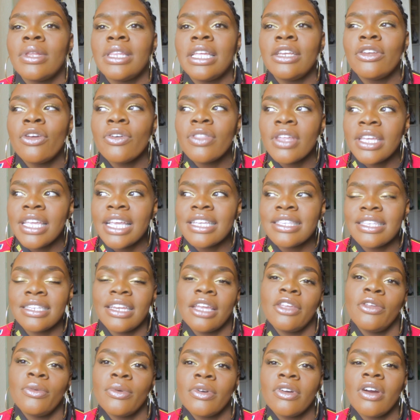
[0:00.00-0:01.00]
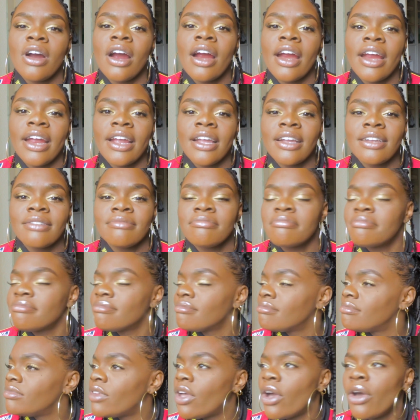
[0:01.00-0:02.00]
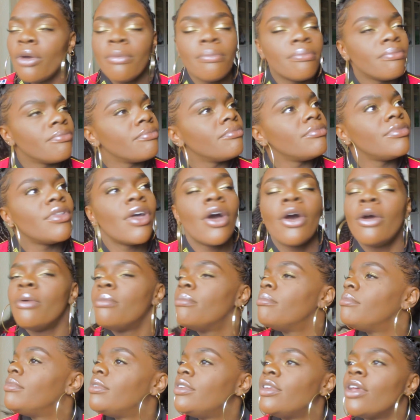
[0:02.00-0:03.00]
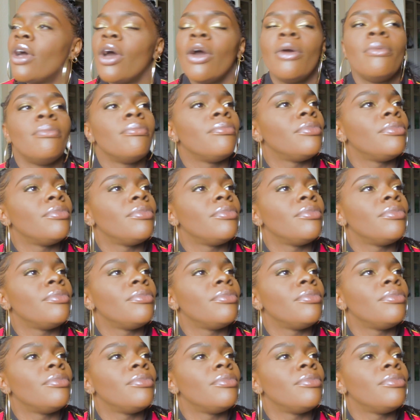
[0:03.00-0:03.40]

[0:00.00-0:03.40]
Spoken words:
when they know that yesterday you were crying. No, no, no,